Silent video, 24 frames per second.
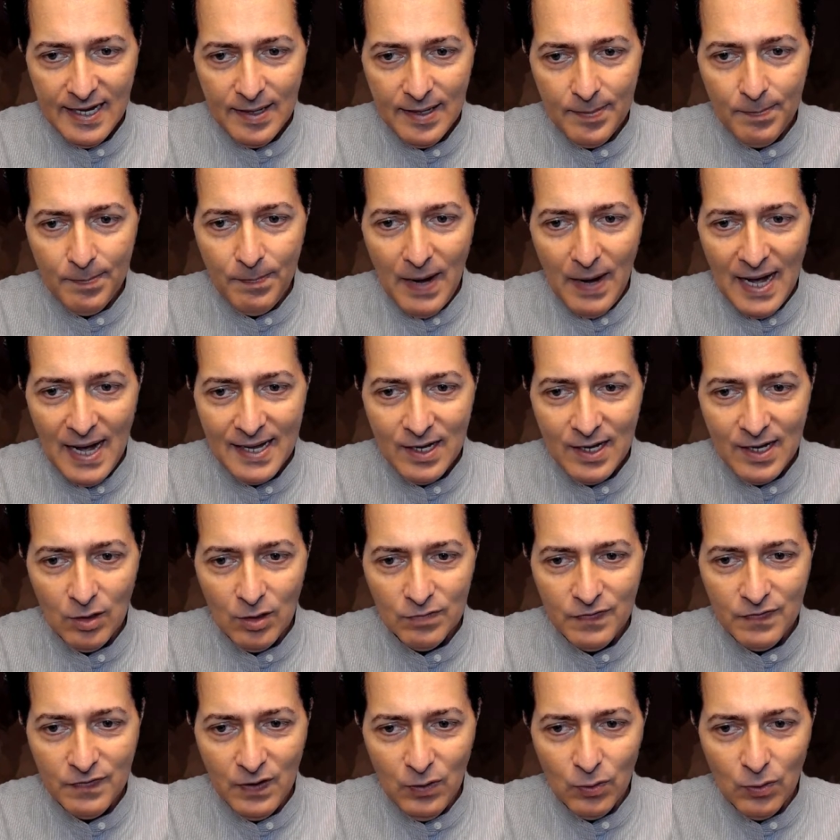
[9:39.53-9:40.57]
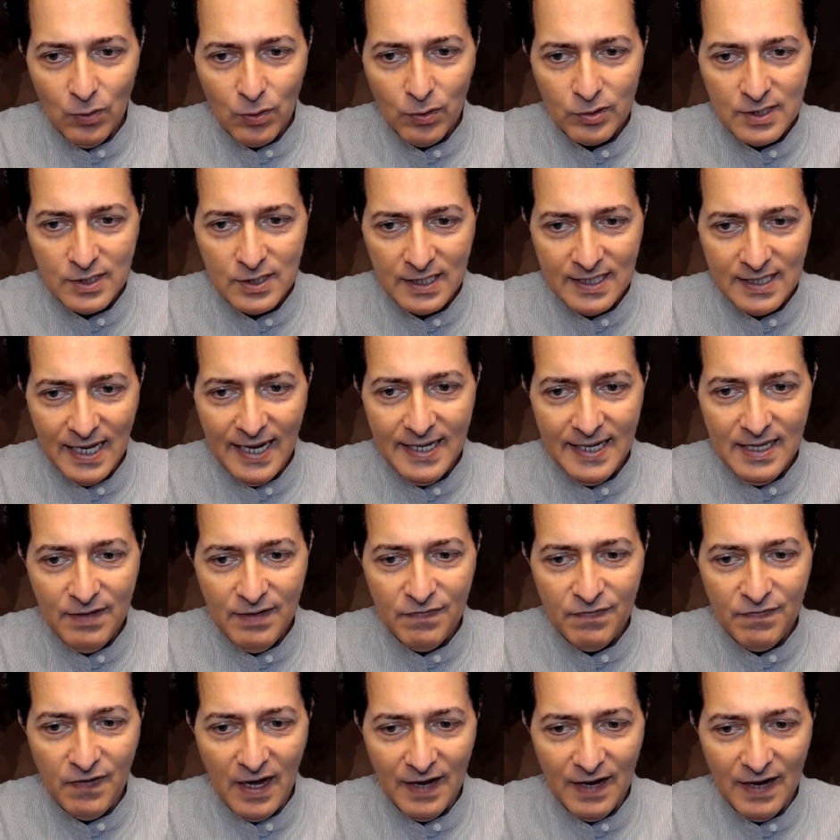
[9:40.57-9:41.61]
Buy on field orders at
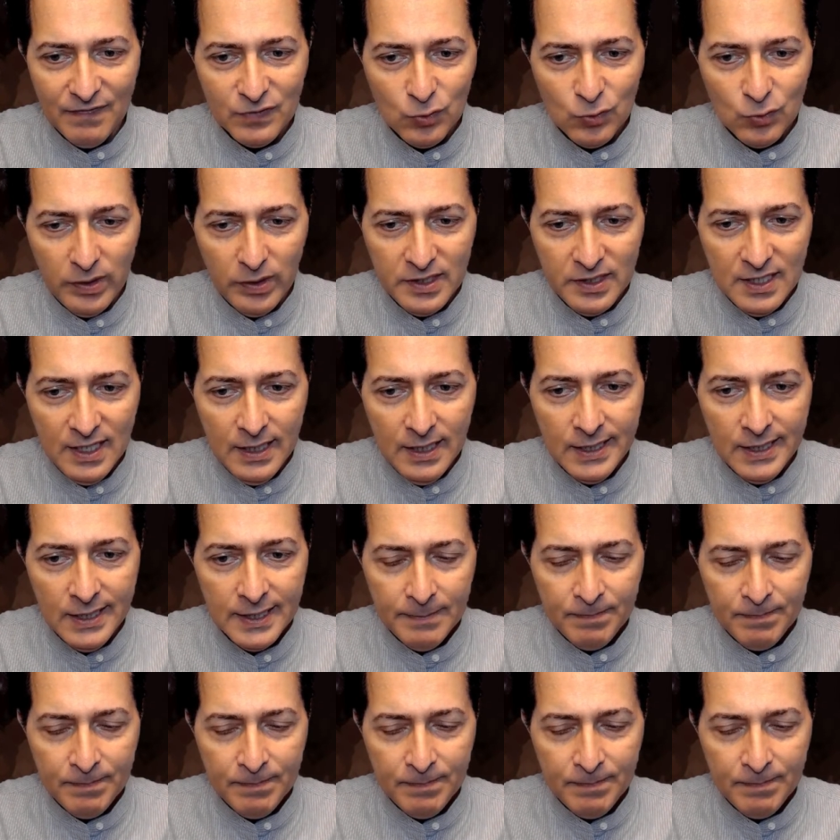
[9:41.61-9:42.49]
85.20.